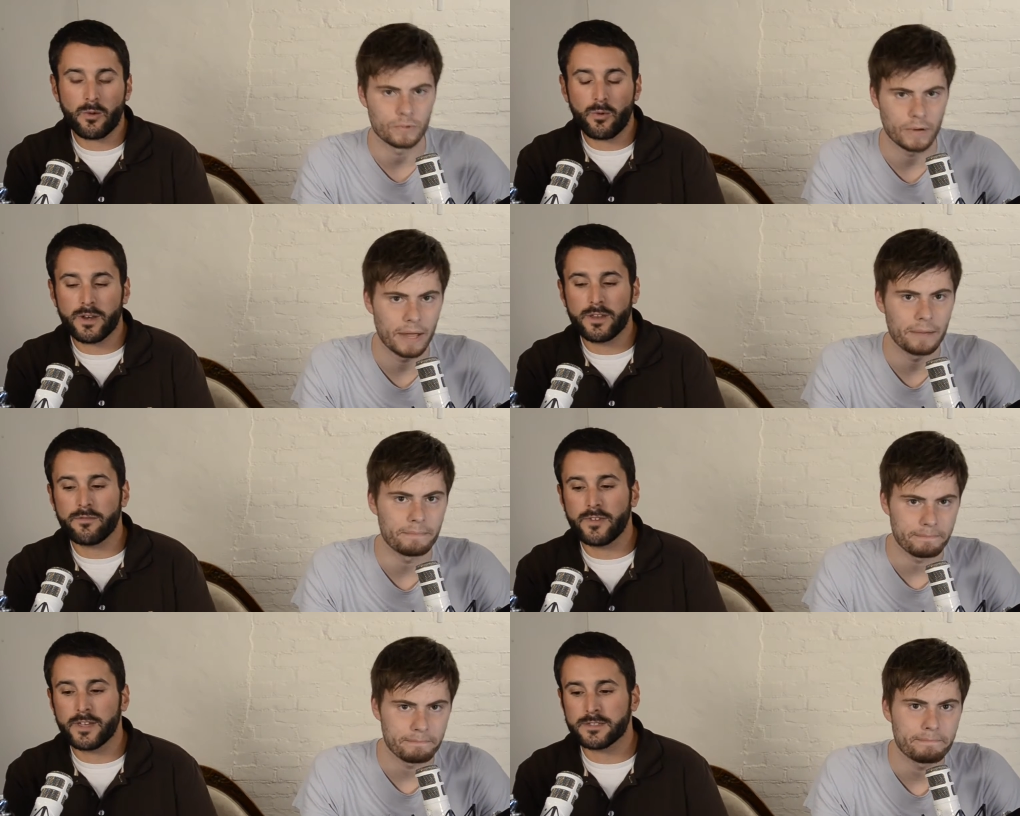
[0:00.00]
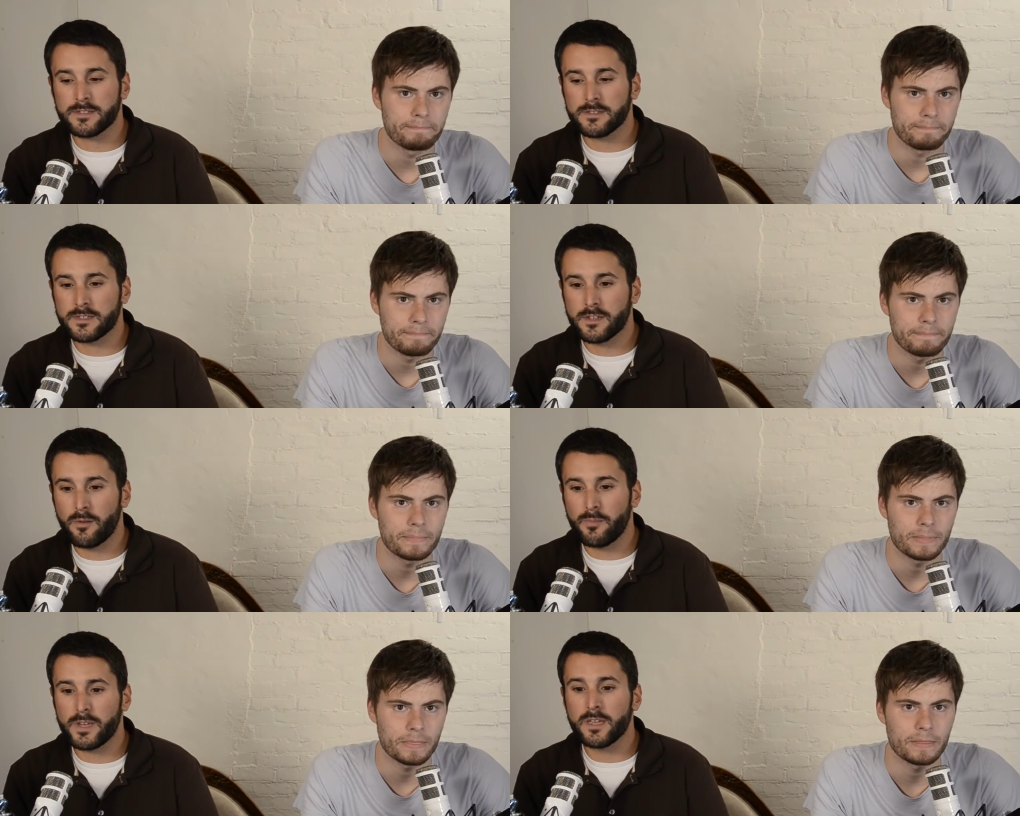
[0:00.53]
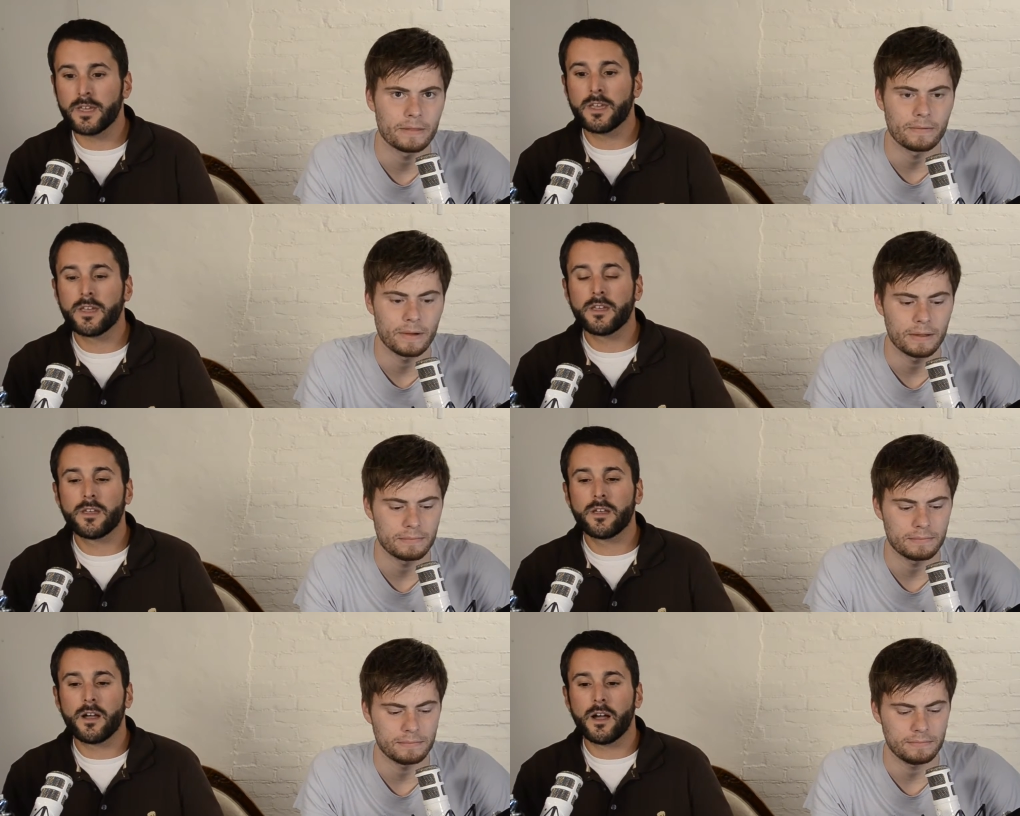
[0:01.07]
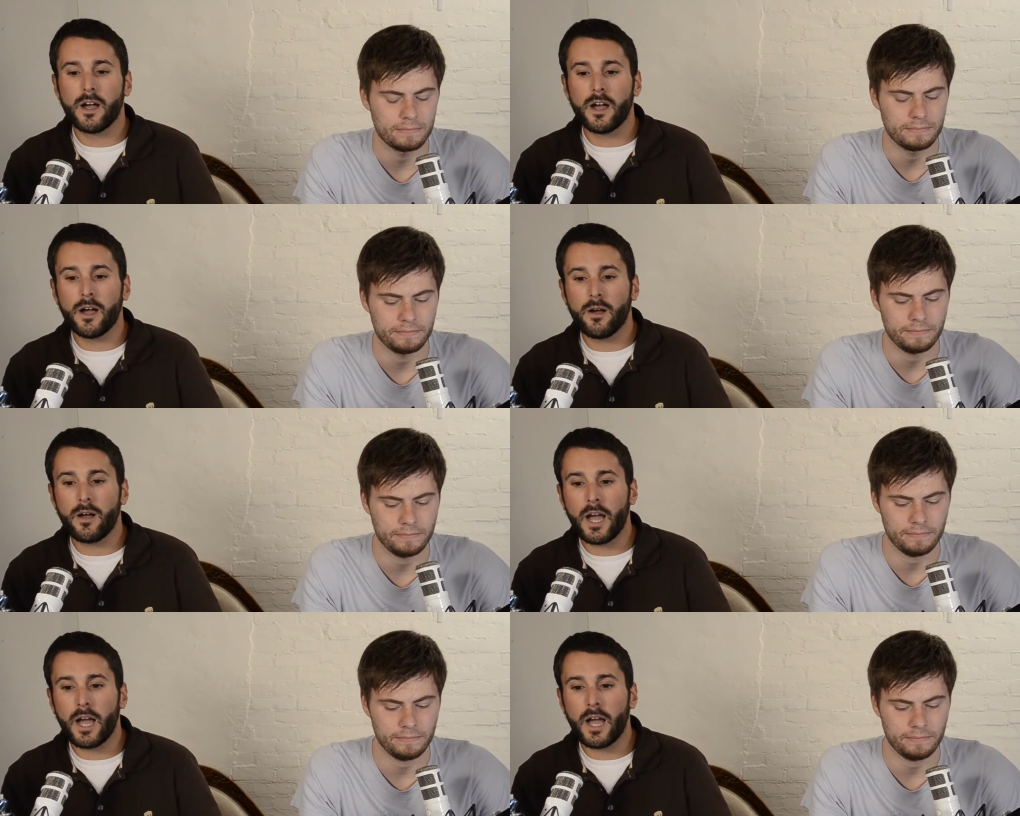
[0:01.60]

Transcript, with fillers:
Speaker 1: I right. want to invest in this company. Right. Uh,